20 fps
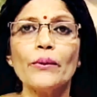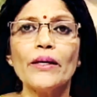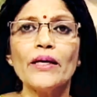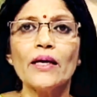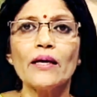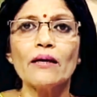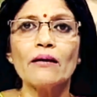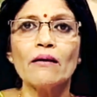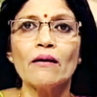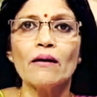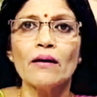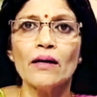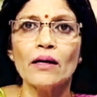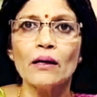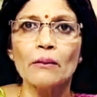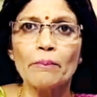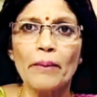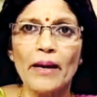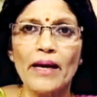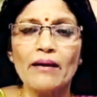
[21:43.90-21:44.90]
we can
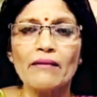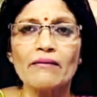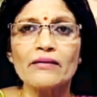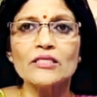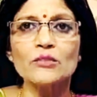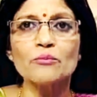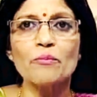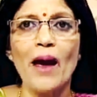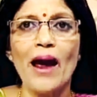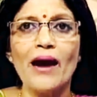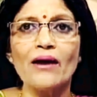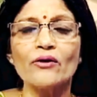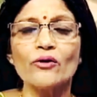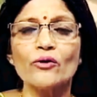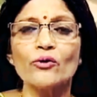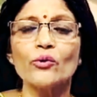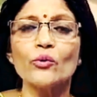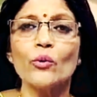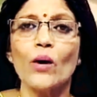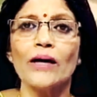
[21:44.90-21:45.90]
pay
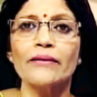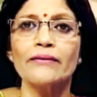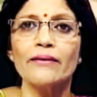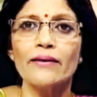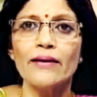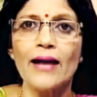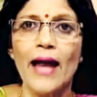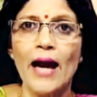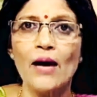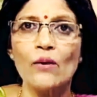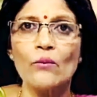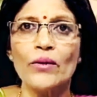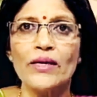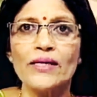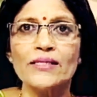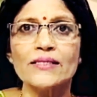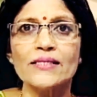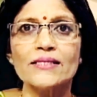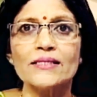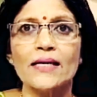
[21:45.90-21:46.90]
respect to other
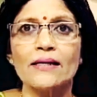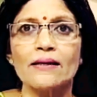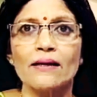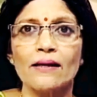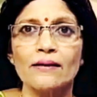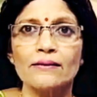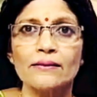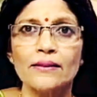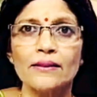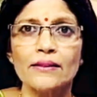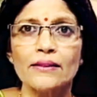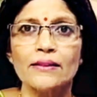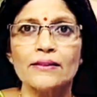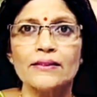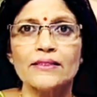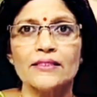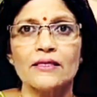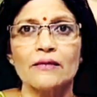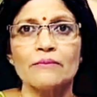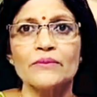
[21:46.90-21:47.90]
languages and other
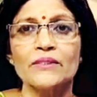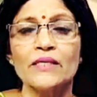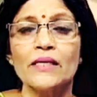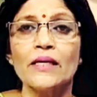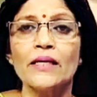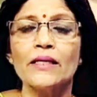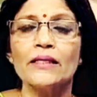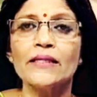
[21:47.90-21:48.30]
customs.